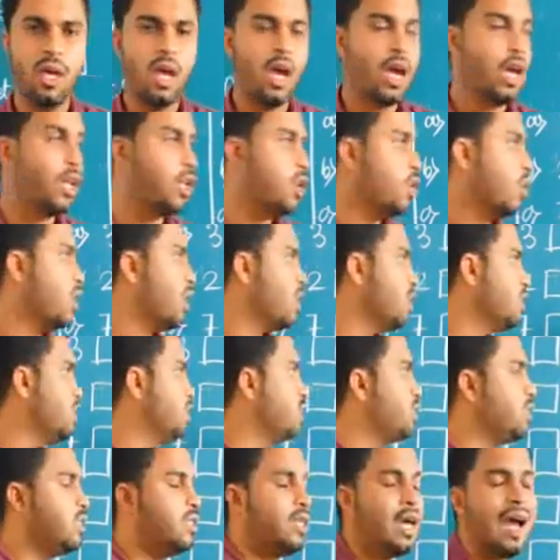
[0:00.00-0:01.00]
and you can
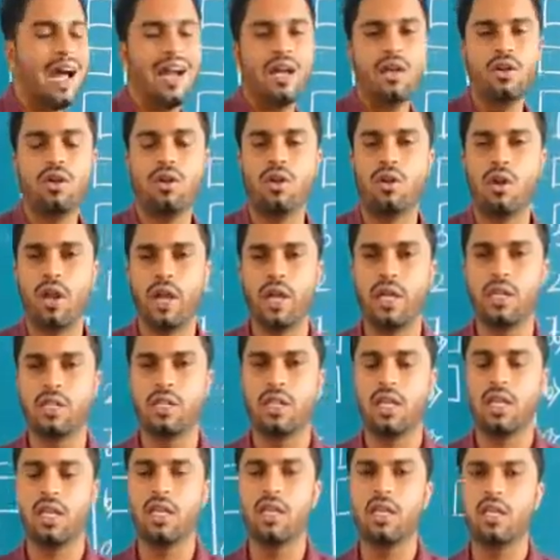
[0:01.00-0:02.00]
start
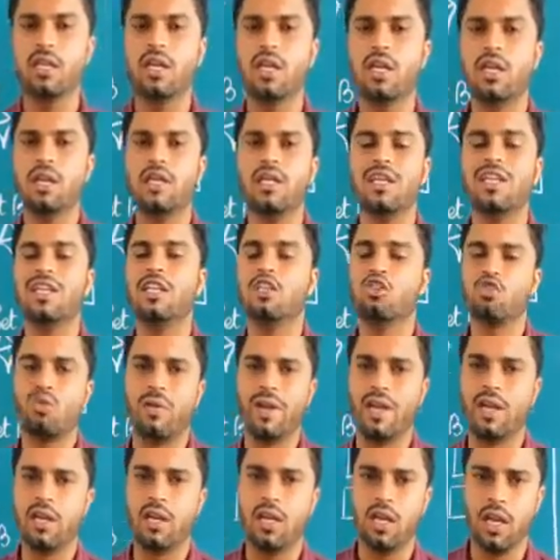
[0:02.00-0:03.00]
writing till
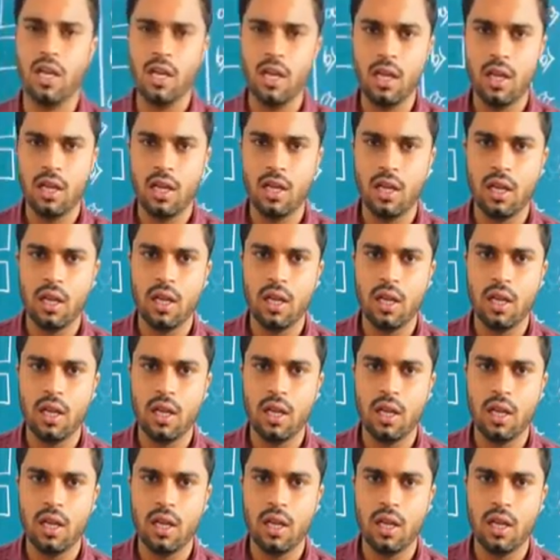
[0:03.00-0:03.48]
20.